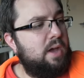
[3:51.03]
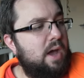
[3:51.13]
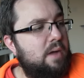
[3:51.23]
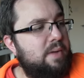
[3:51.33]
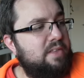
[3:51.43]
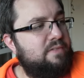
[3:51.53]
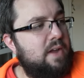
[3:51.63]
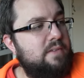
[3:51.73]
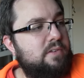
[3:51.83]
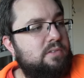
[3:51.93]
And the
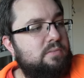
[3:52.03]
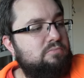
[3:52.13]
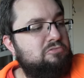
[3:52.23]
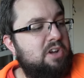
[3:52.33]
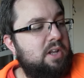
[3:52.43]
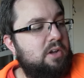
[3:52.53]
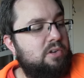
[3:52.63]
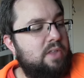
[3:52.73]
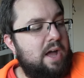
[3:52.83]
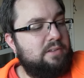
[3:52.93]
flavour's really good
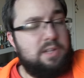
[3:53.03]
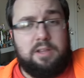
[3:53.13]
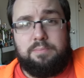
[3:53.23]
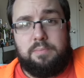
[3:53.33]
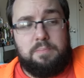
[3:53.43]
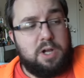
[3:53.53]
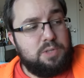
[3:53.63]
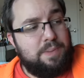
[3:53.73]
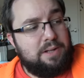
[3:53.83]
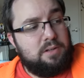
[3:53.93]
on that, so that's
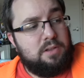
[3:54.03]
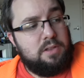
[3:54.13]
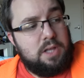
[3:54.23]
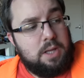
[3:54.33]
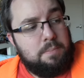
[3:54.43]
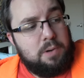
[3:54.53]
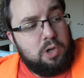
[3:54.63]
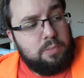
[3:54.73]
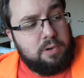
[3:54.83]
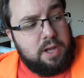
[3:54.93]
much better than the
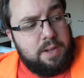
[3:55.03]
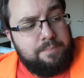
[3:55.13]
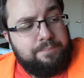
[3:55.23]
blueberry.